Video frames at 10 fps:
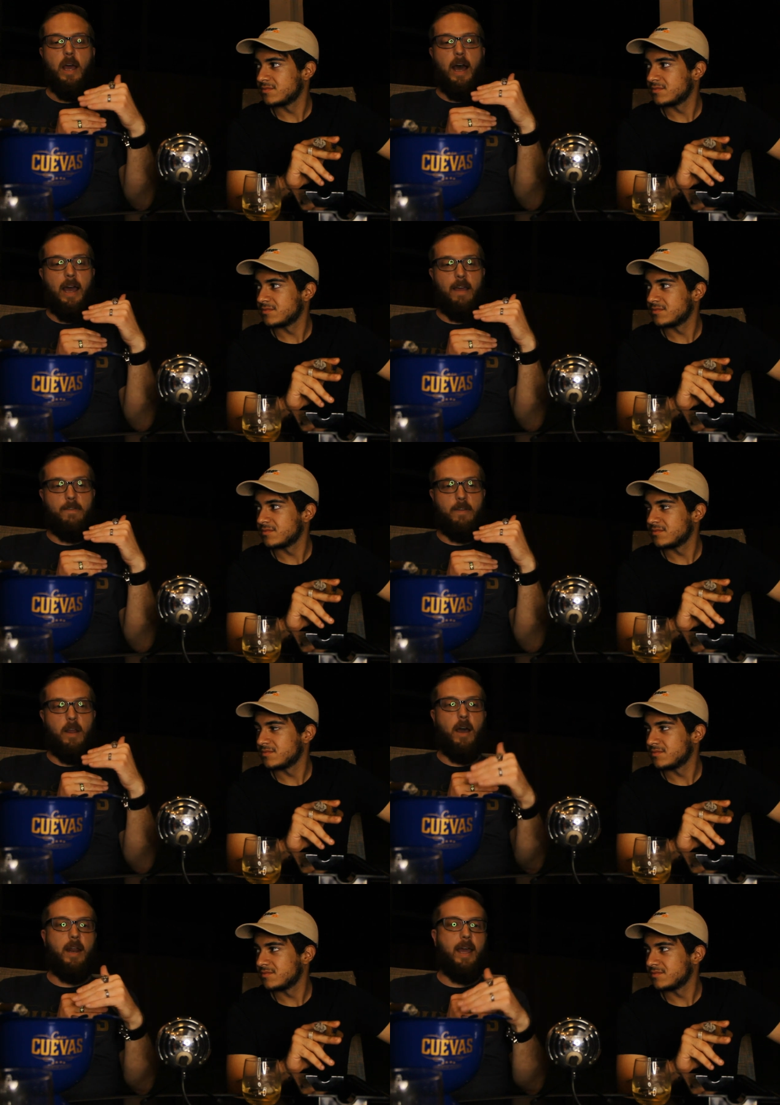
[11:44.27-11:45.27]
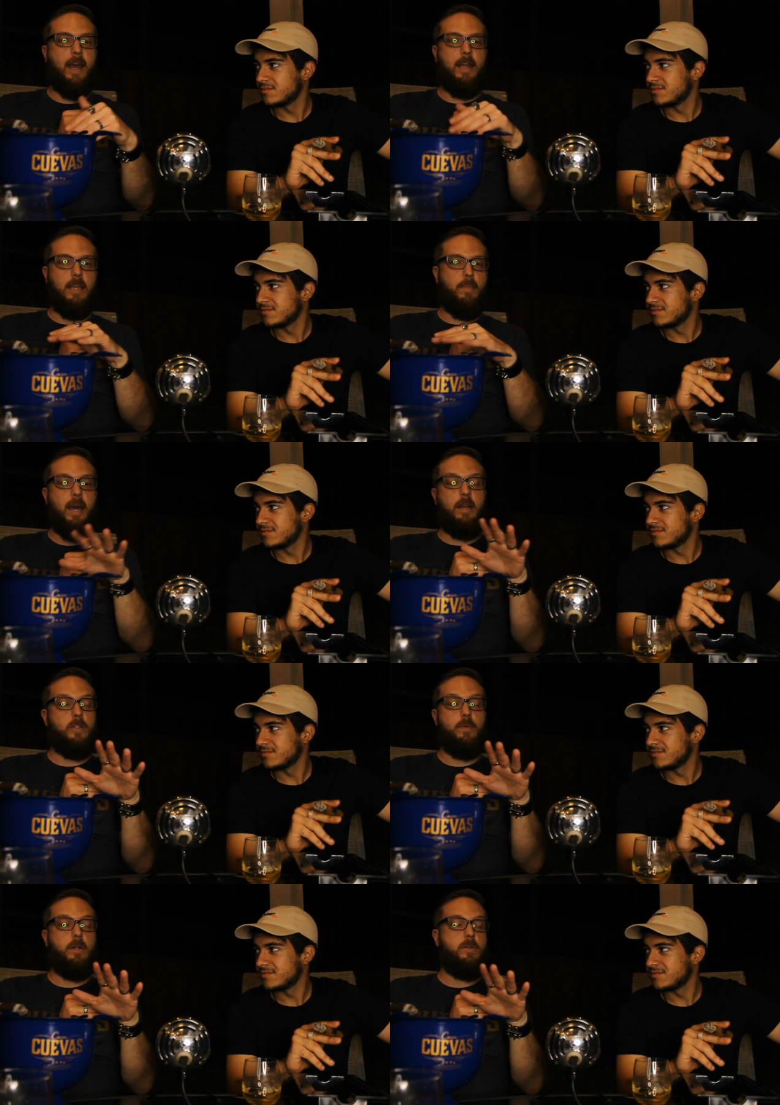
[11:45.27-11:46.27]
Speaker 1: I have not had a bad
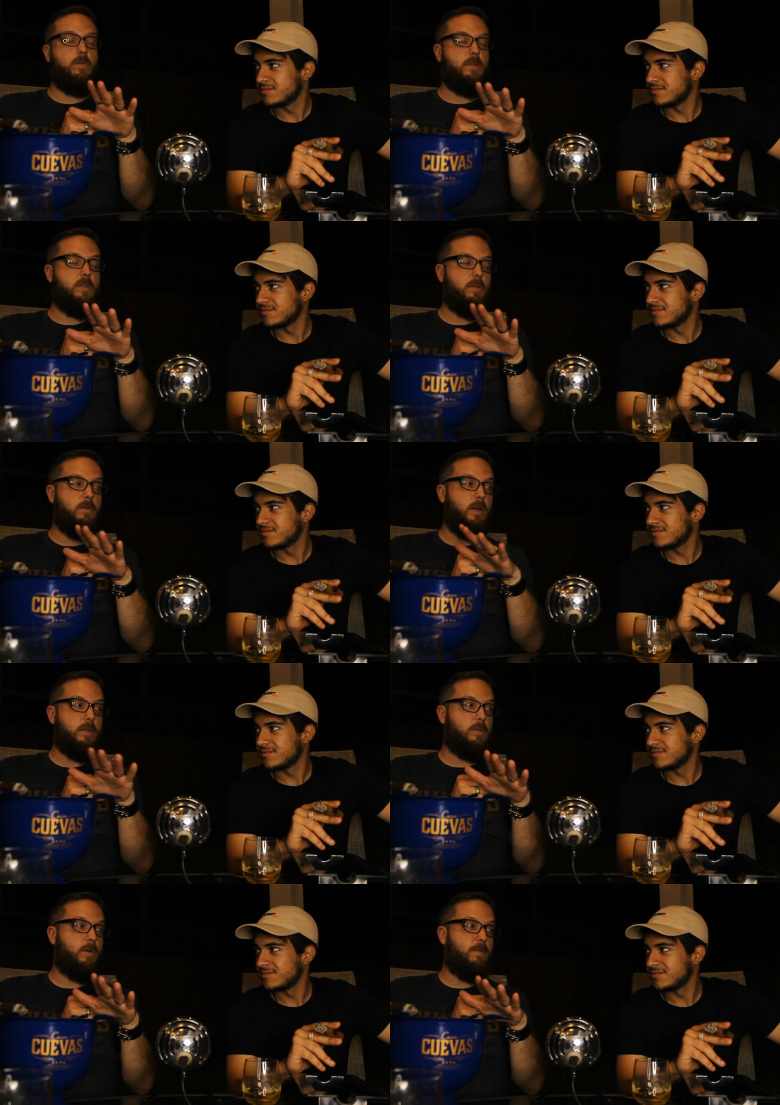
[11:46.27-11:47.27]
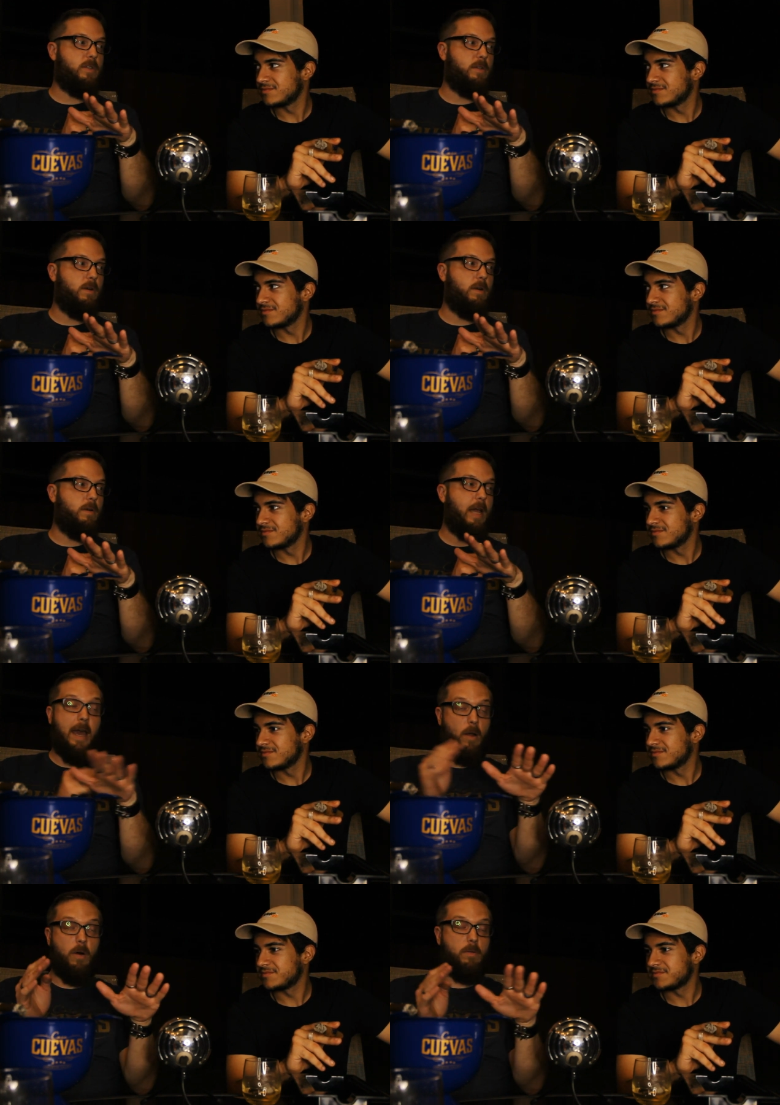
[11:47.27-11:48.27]
experience with a single Casa Cuevas cigar at
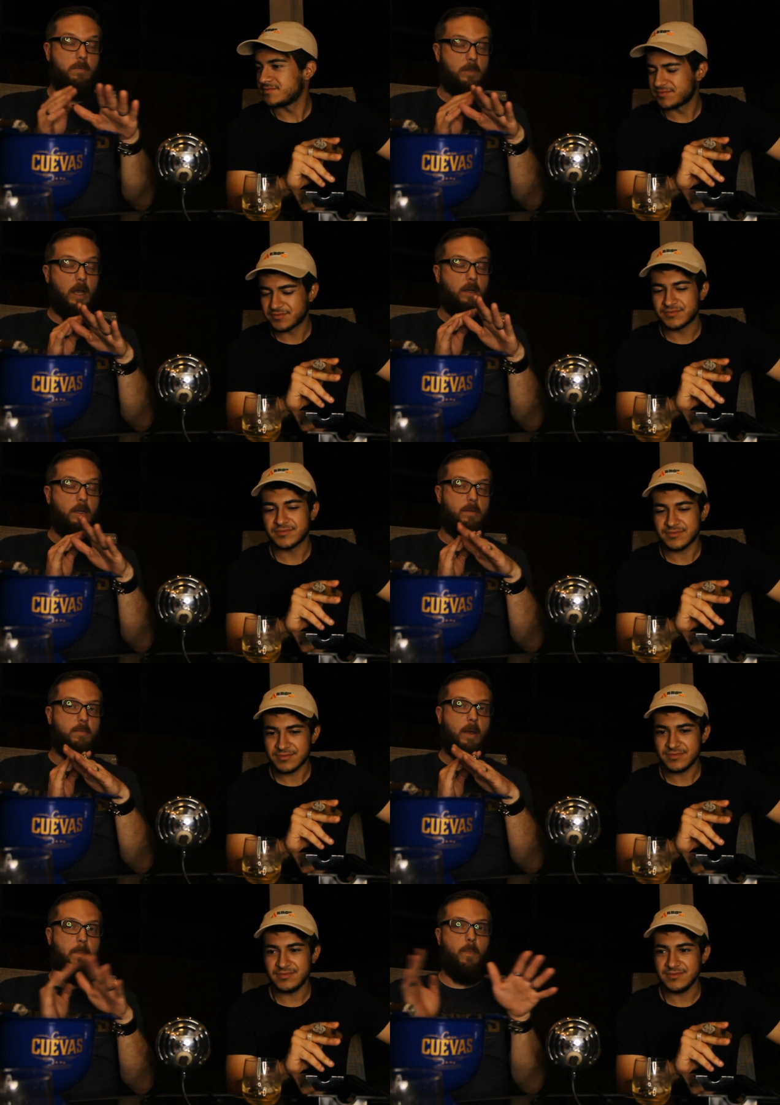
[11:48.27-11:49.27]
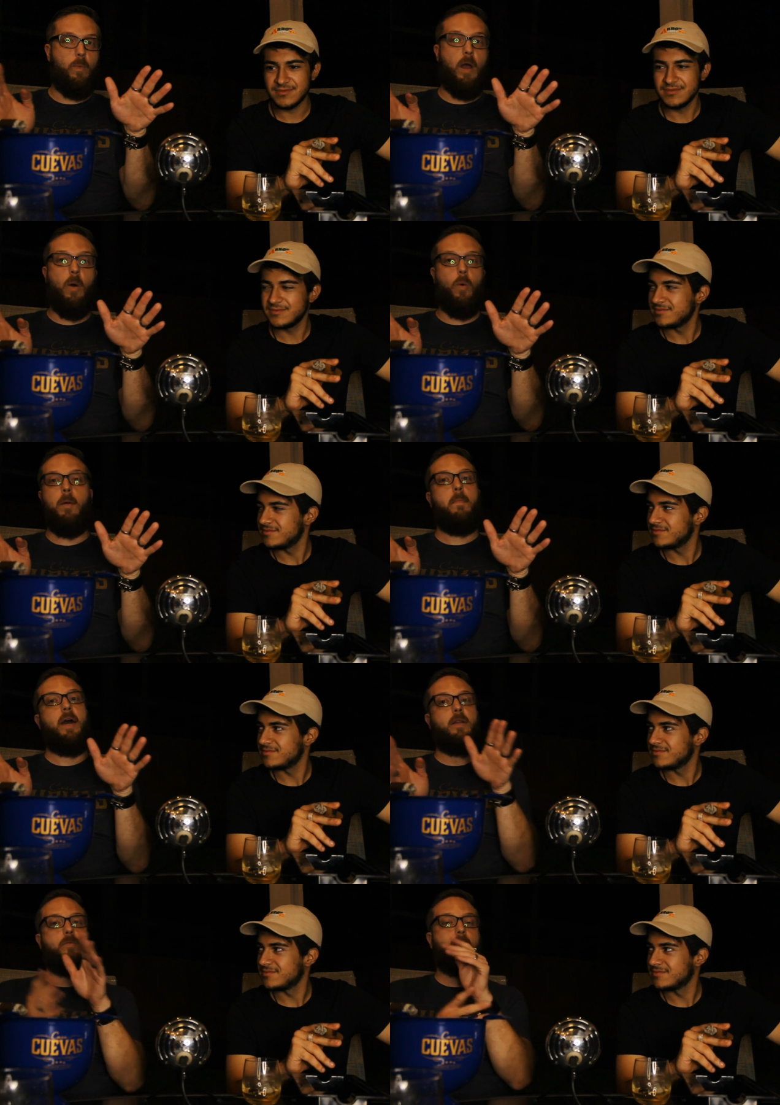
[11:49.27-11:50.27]
all. Not, not one
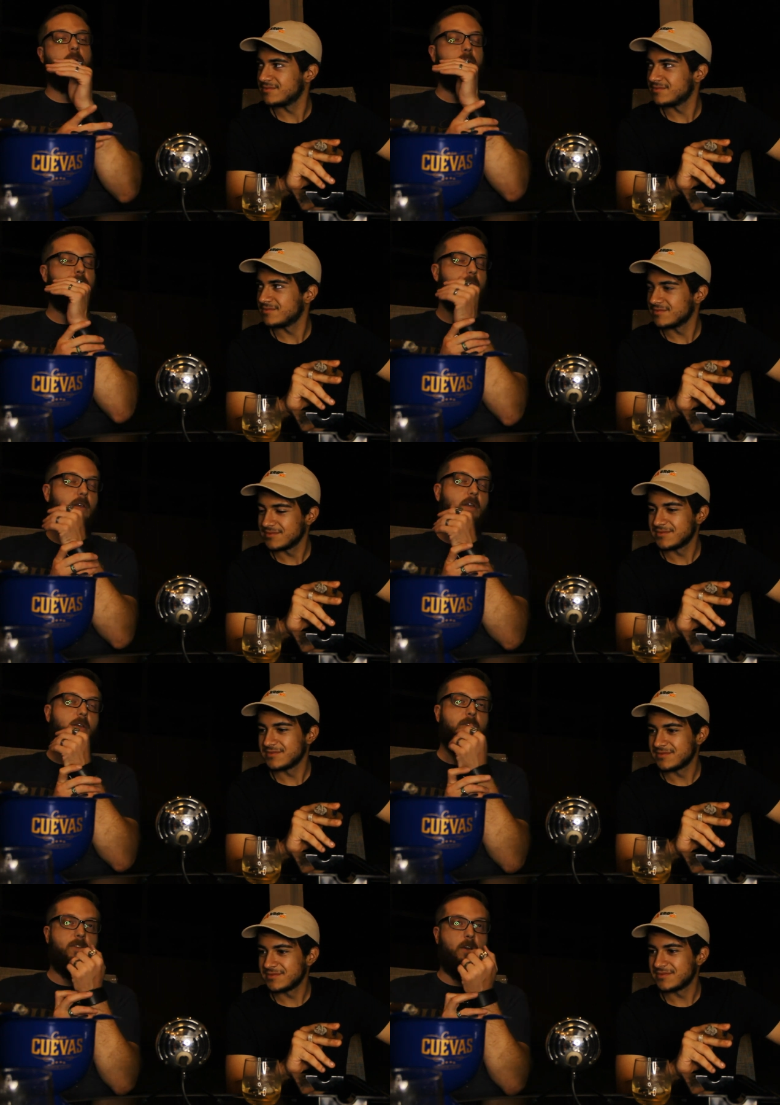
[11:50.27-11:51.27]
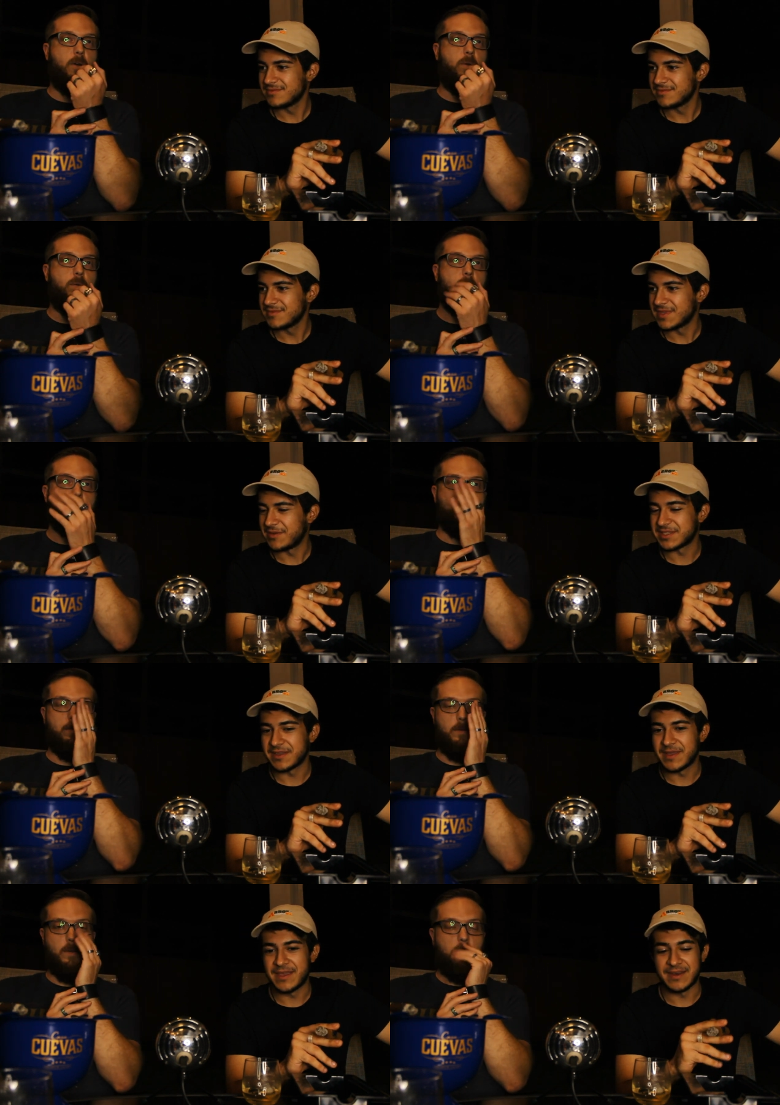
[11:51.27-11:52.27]
bad
Speaker 2: experience. So,
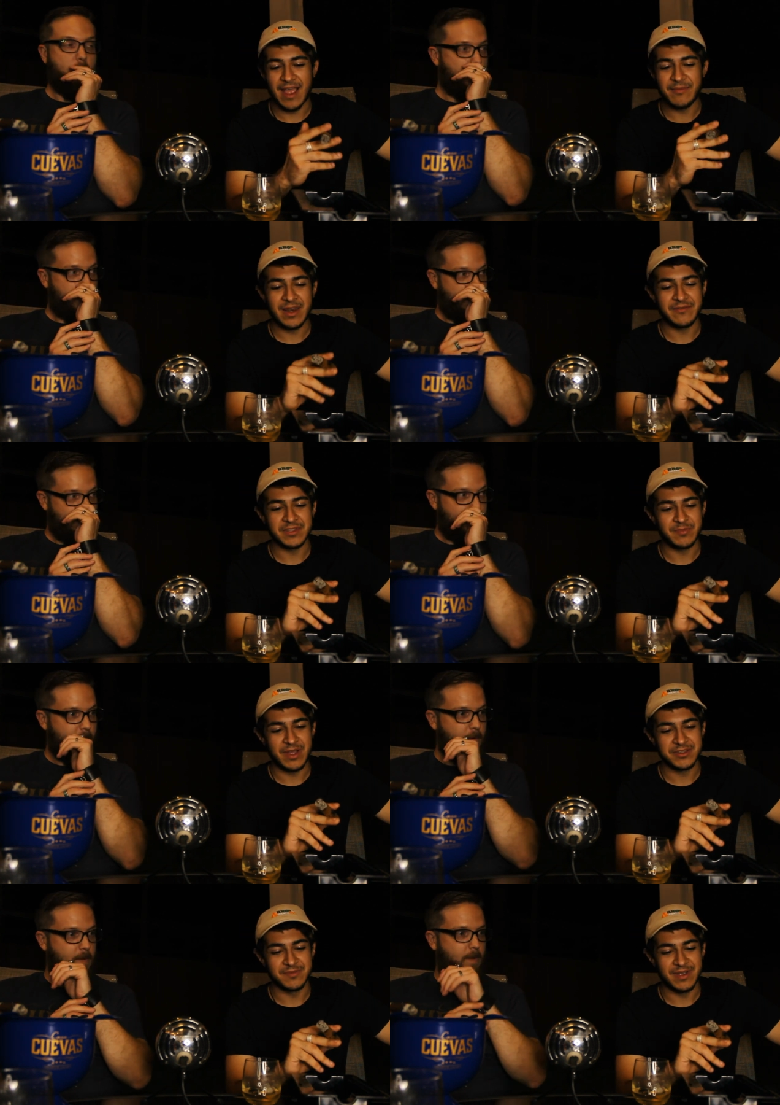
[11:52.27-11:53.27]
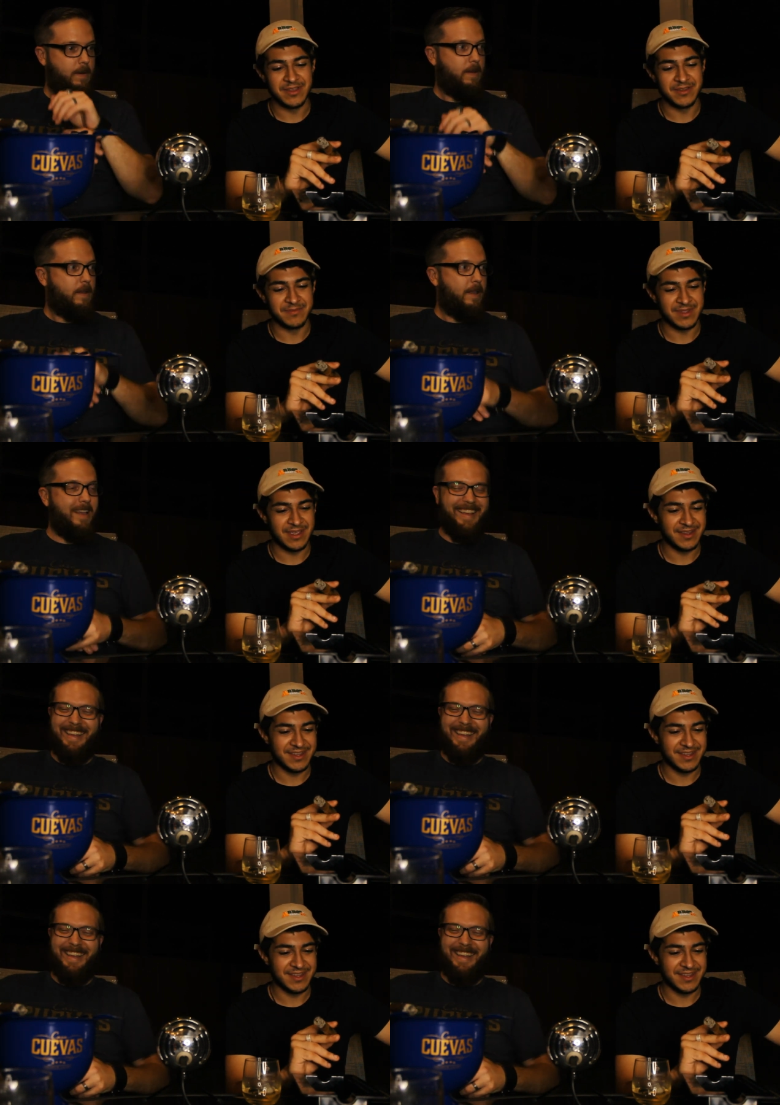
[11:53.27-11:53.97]
and I'm not even sponsored by them. Like,